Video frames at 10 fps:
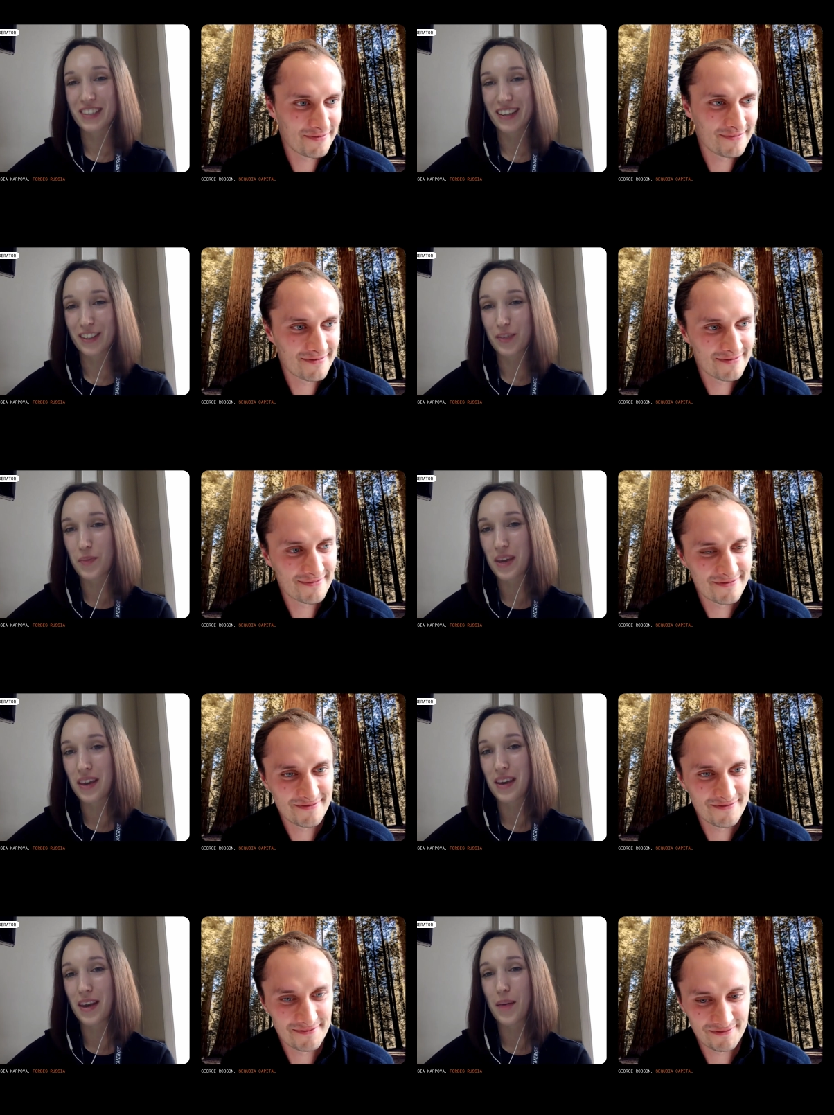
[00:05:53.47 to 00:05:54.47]
Speaker 1: telling
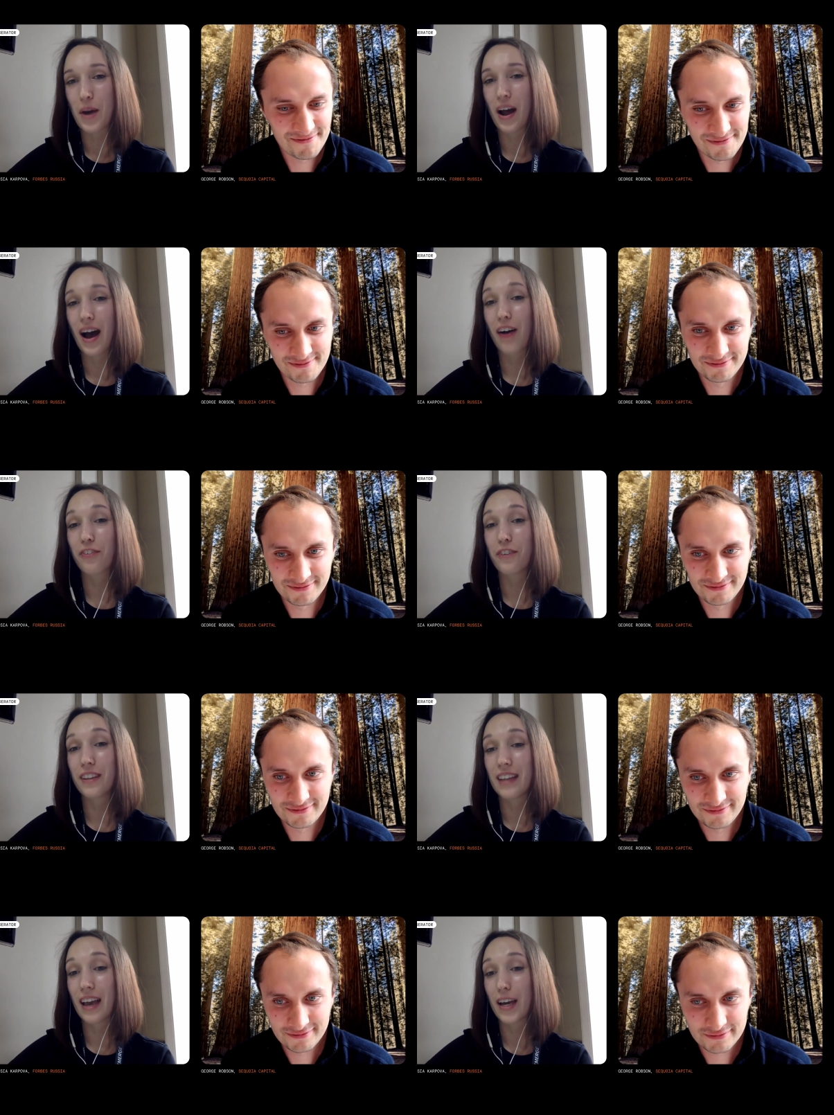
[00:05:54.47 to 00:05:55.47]
me about how
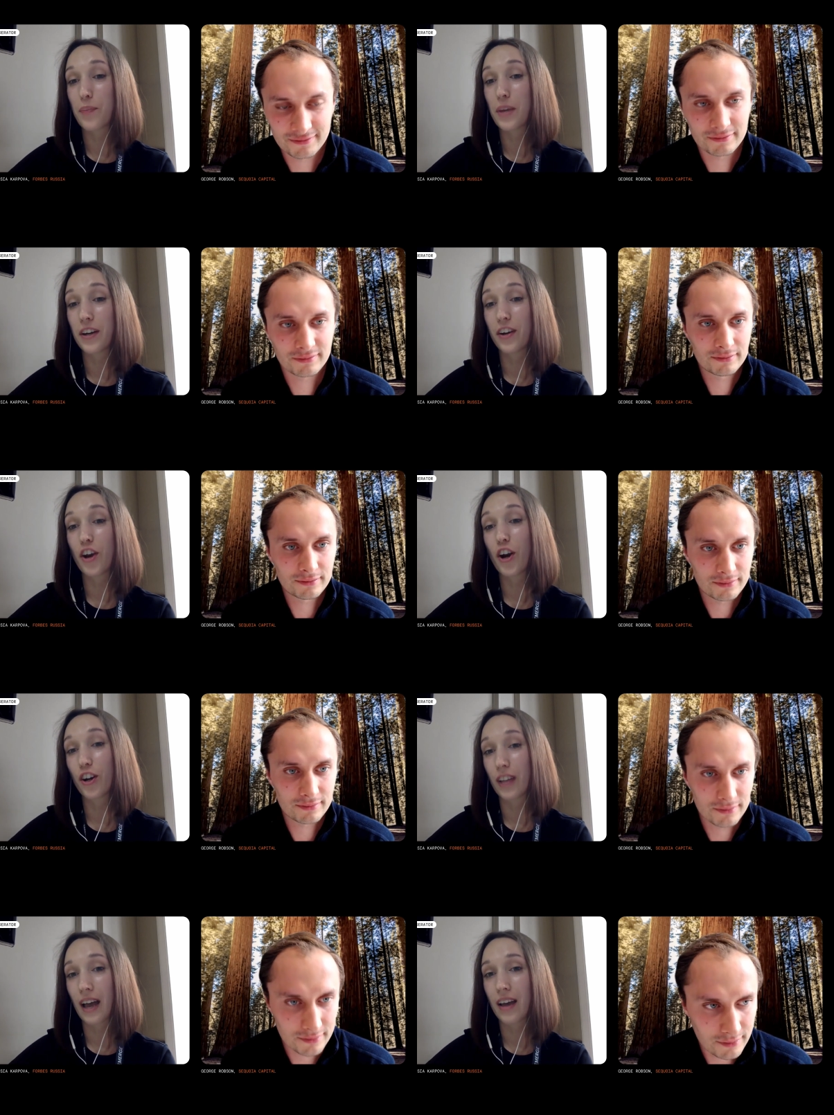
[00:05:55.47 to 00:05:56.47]
fintech appeared in
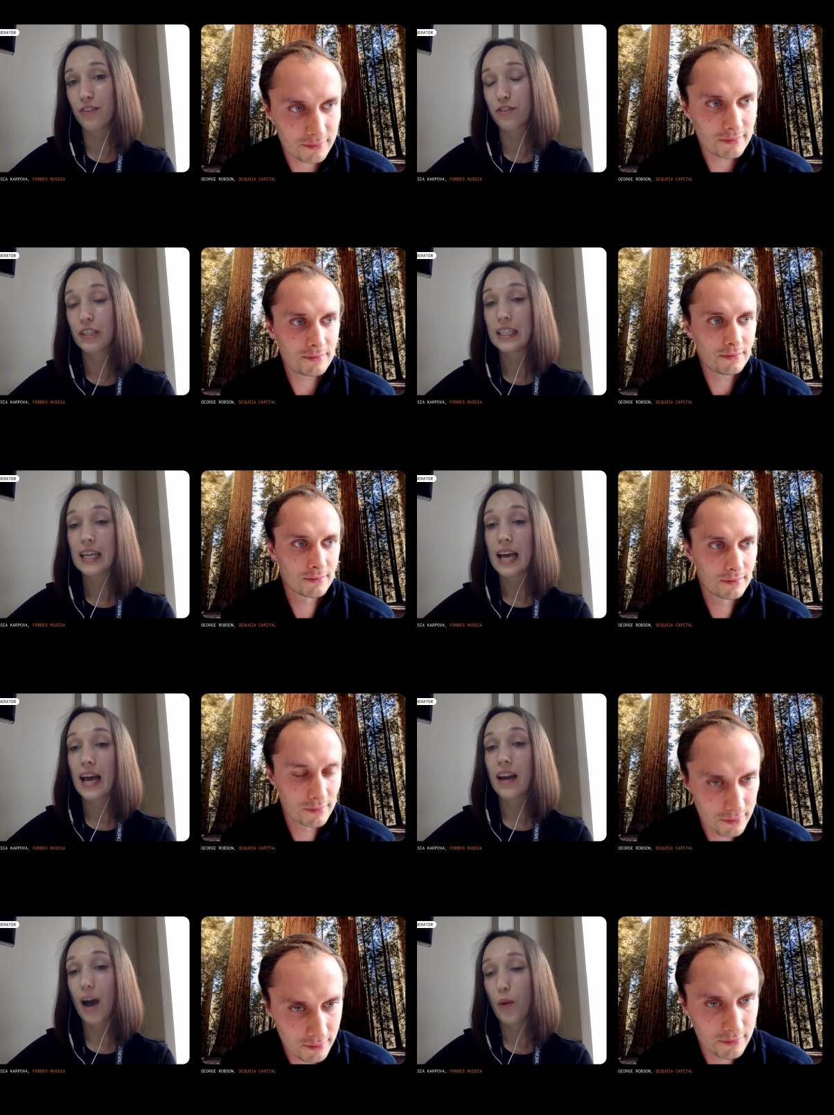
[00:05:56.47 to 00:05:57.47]
her life
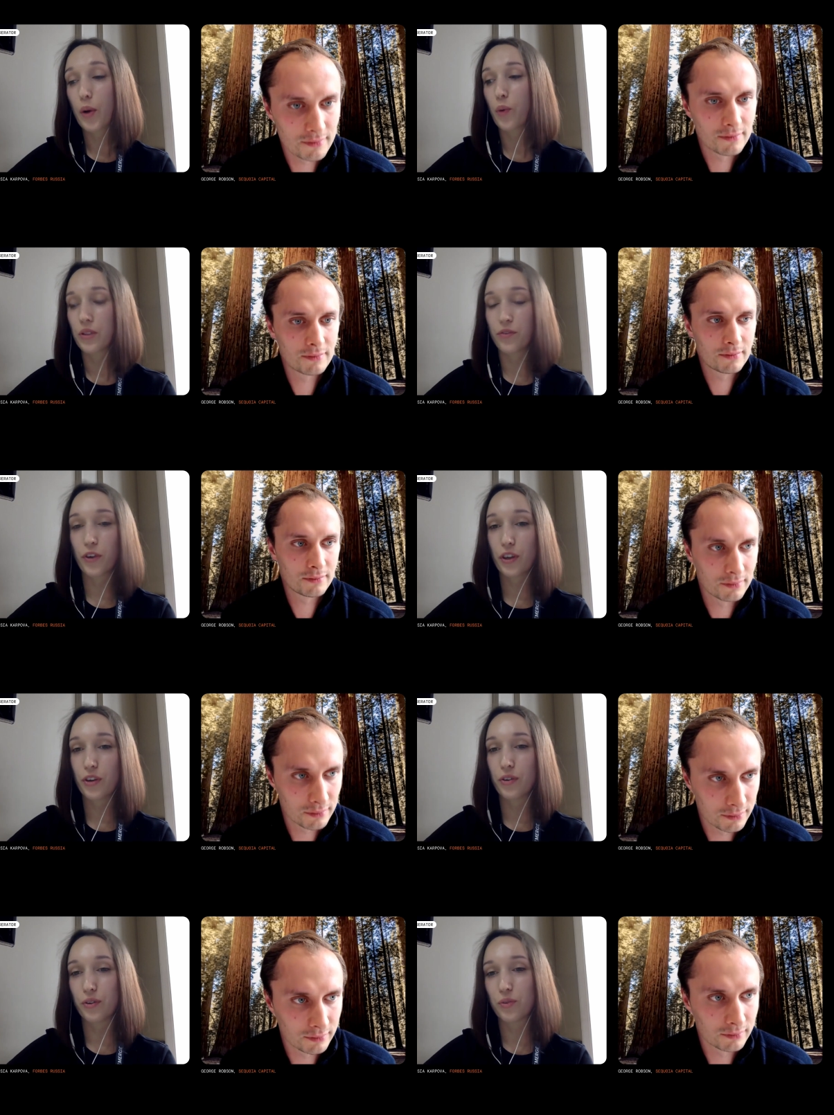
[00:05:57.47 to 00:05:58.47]
and how it was for
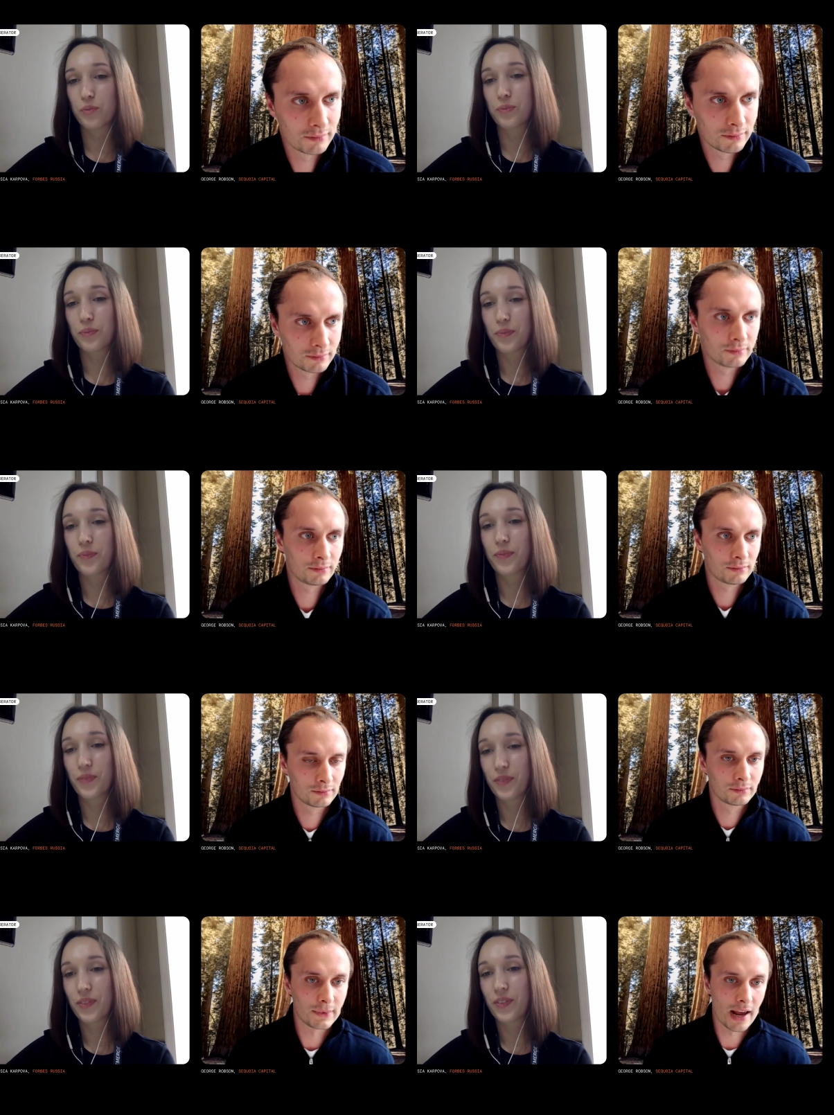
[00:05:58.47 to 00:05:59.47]
you.
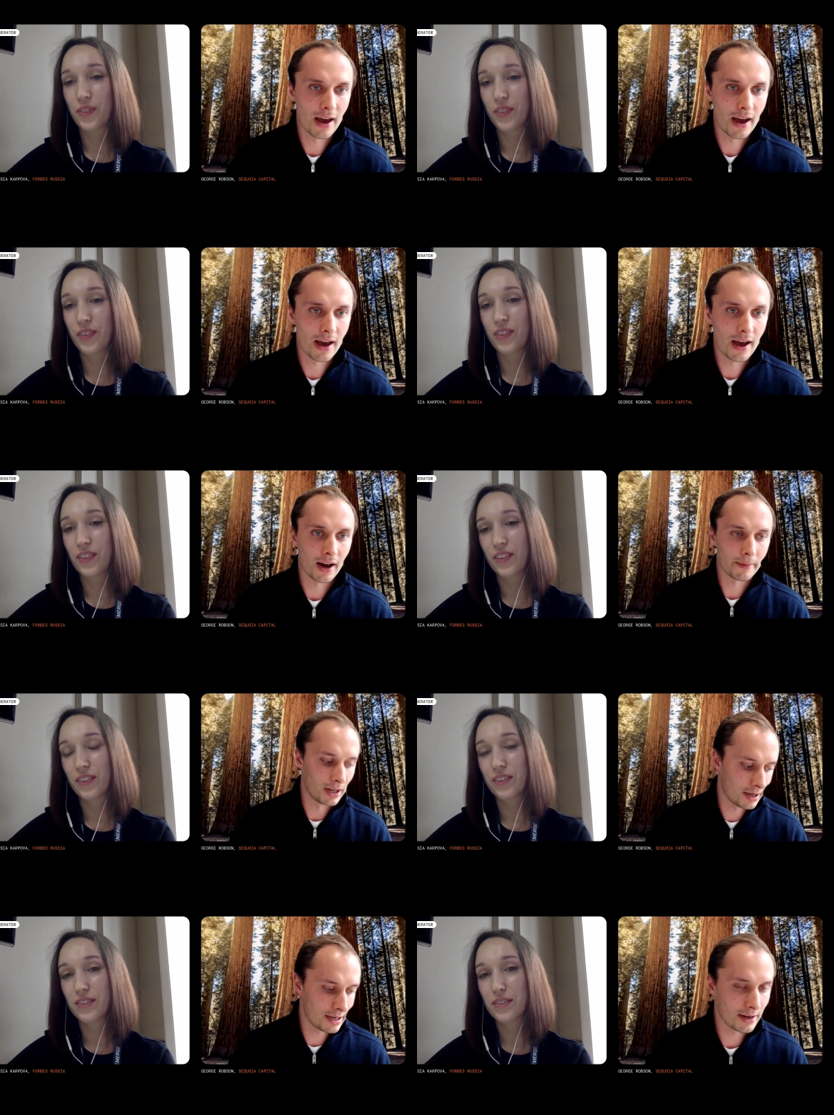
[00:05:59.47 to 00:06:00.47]
Speaker 2: Yeah, I mean,
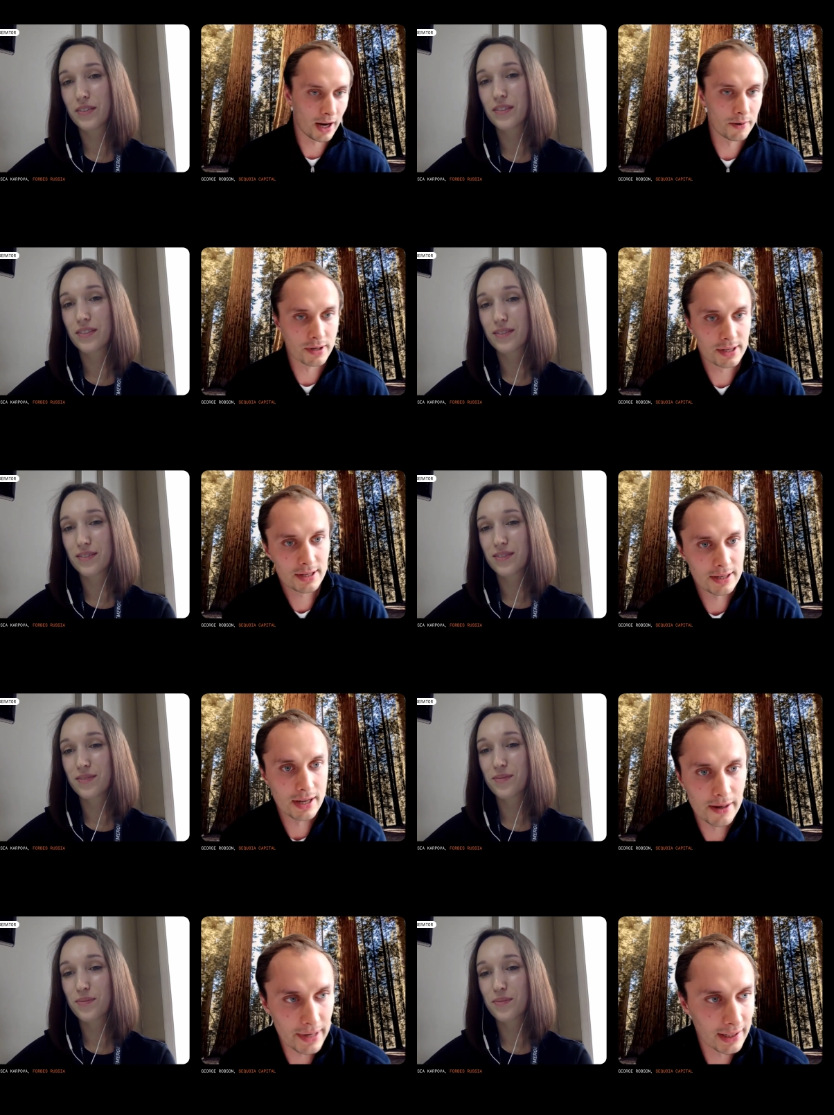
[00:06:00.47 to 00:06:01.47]
I I was
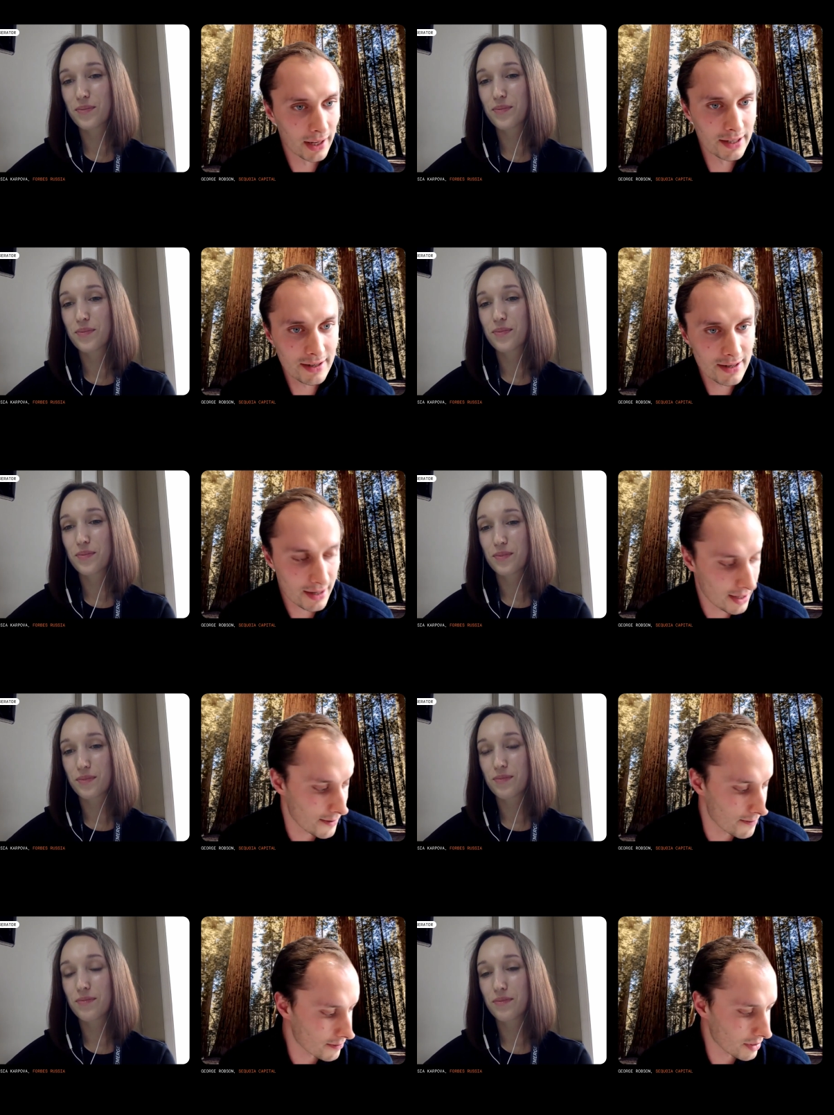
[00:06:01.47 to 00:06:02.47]
um, in London um,